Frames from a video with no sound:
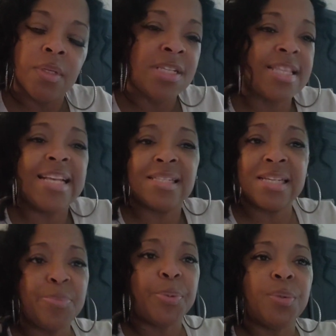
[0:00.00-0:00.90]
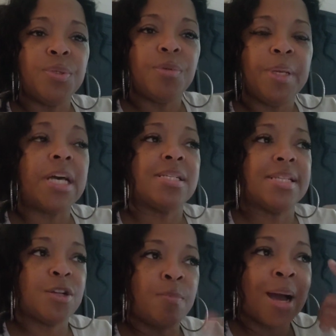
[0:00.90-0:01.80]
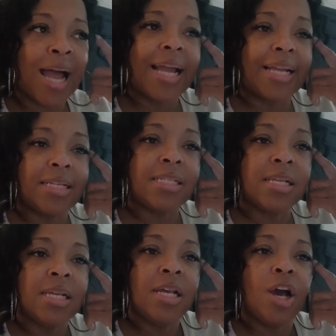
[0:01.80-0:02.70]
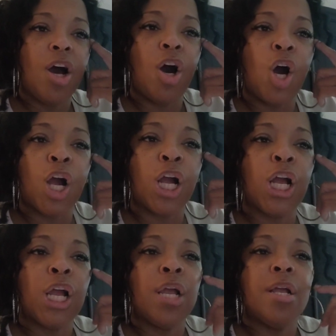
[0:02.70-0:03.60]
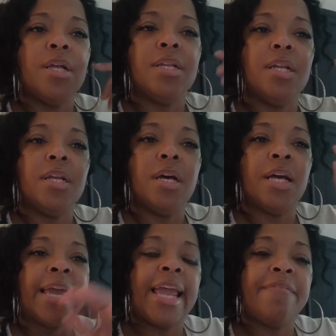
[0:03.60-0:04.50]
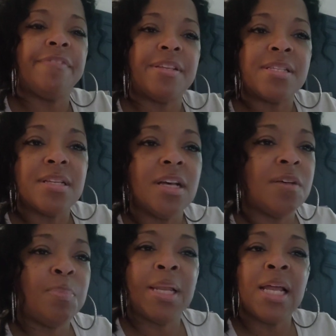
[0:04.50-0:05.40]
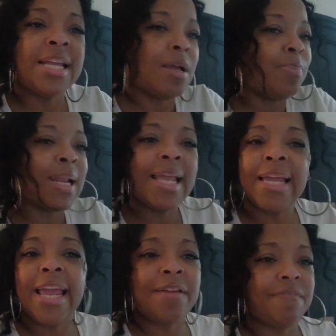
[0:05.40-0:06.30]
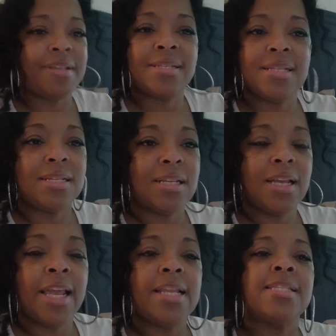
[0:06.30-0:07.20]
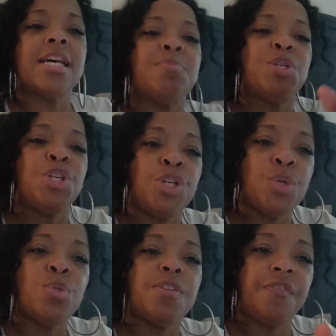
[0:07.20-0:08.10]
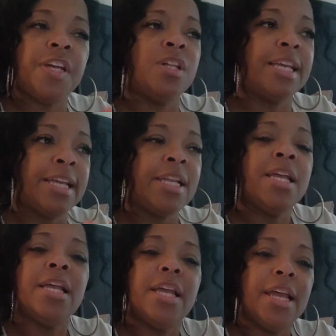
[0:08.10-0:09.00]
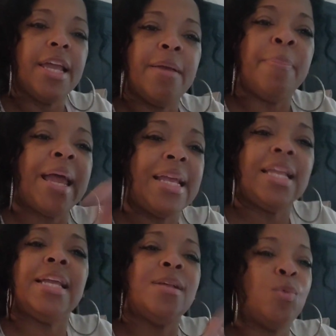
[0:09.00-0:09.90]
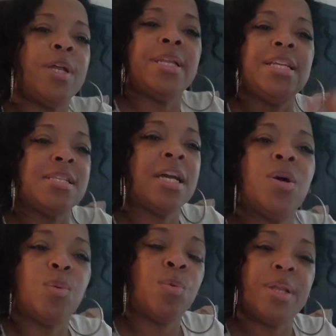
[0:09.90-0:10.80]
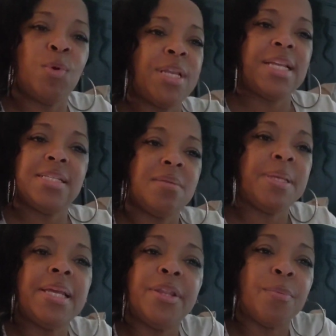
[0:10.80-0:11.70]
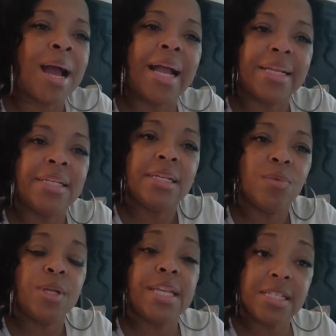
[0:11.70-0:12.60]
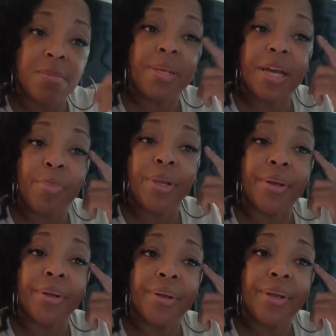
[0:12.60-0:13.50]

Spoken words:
It's that simple, because their minds are a canvas, a blank canvas, and it's up to you to fill it and paint in what needs to go, what needs to be in their mind, what needs to be up here.